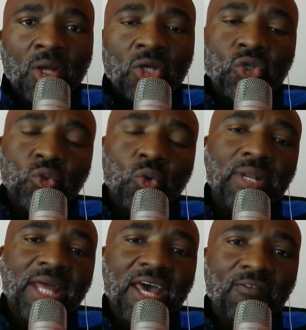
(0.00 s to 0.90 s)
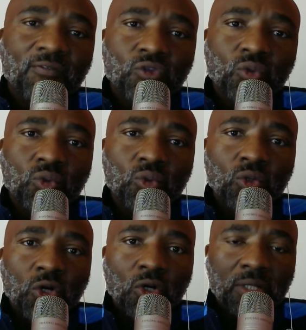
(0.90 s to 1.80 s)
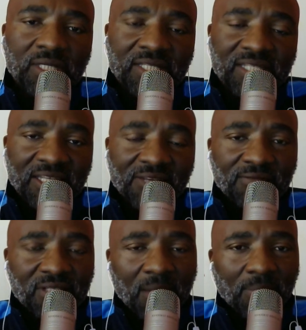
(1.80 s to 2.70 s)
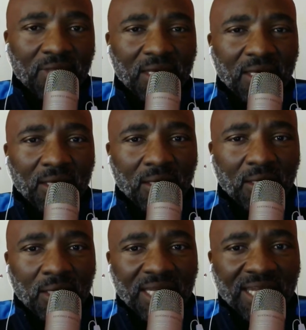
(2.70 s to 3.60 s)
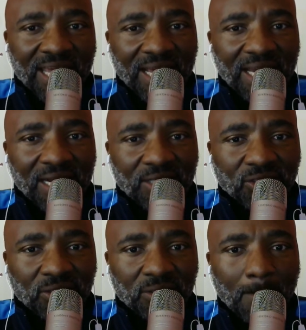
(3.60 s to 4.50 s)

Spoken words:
You don't have to receive something in English,